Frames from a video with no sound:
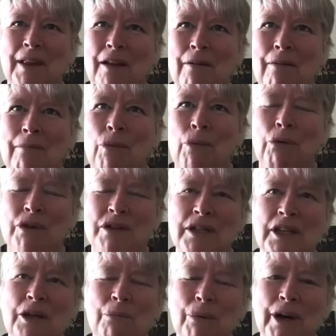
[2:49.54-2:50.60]
more
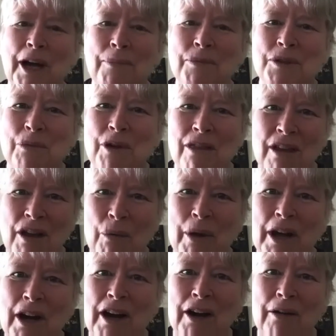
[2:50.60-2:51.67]
resilient perhaps than we think
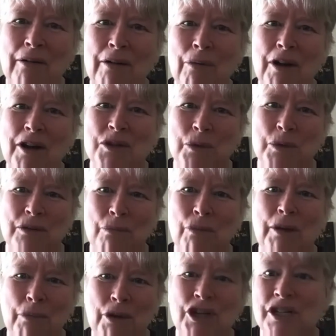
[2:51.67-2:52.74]
we are, because
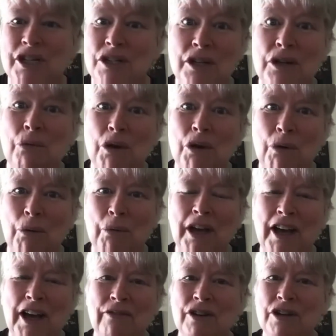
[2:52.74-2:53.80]
we just deal with what we
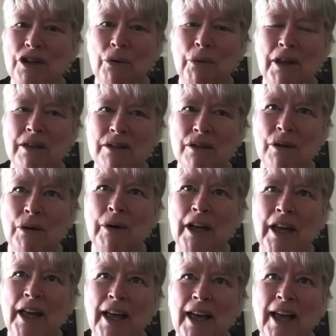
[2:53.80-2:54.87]
have to deal with. So
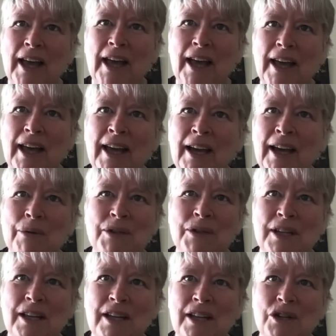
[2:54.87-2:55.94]
yeah, it was an
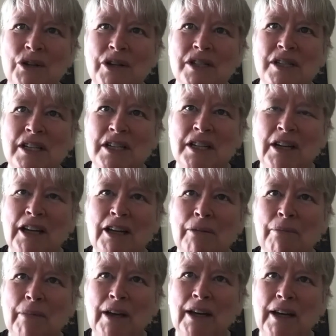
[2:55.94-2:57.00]
interesting
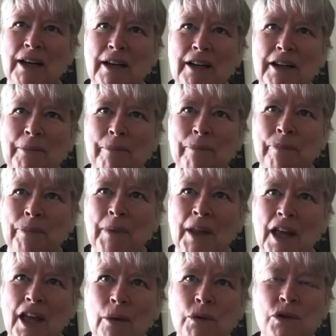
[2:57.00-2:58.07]
time.
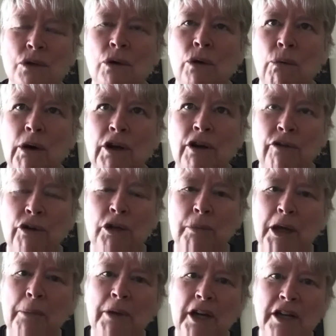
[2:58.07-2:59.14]
It was so wonderful to
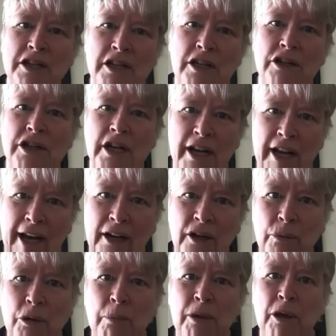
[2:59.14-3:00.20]
be able to continue to connect
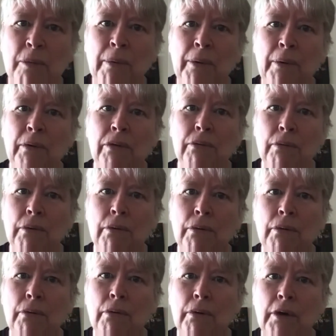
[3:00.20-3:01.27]
with people through